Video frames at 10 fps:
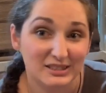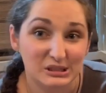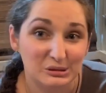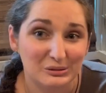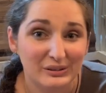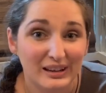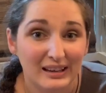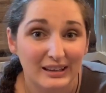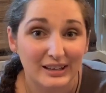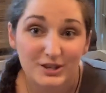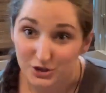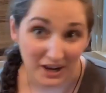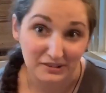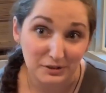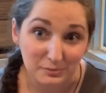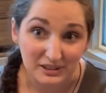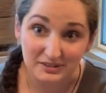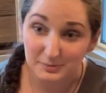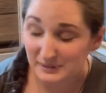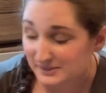to try new
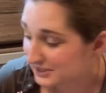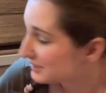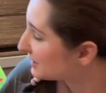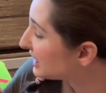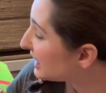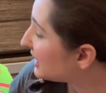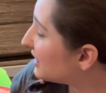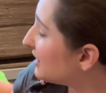ones, basically.